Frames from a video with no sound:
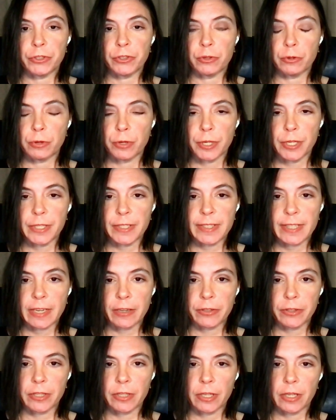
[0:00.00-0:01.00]
stories
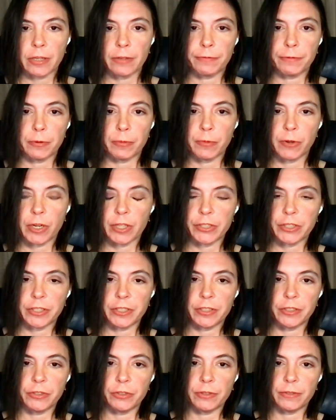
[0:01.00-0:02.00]
out there from
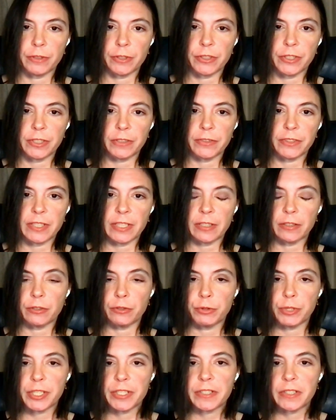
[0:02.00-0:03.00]
Washington University of St.
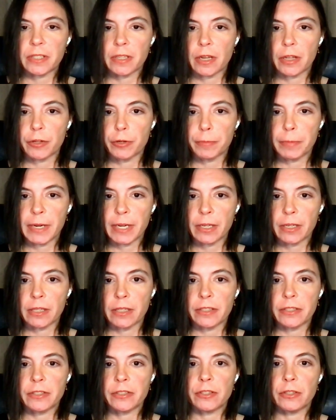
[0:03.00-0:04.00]
Louis and other
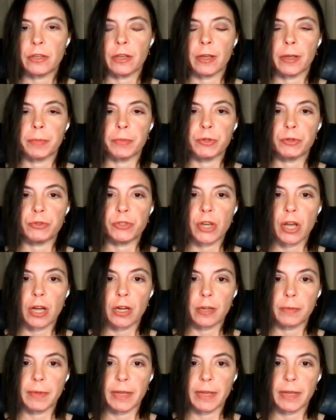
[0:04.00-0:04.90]
parents who talk